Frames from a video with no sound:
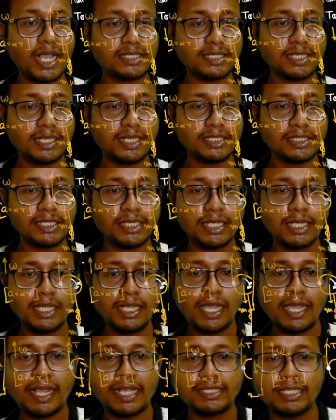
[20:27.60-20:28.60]
acceleration,
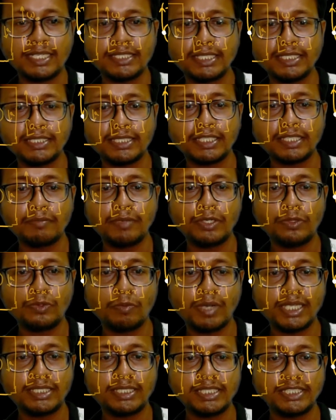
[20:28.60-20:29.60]
and acceleration is nothing but
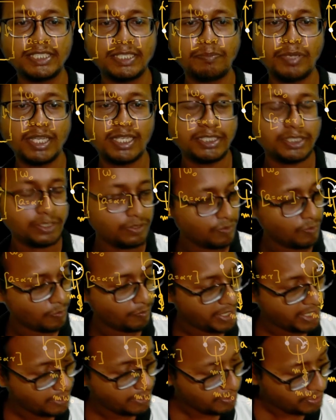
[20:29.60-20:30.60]
2 by 3 g plus
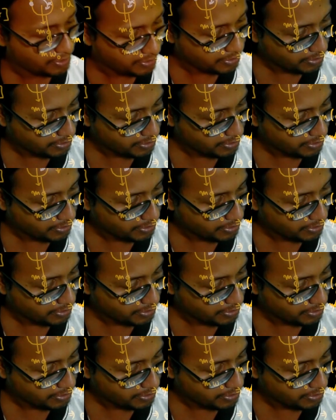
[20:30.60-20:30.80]
omega naught.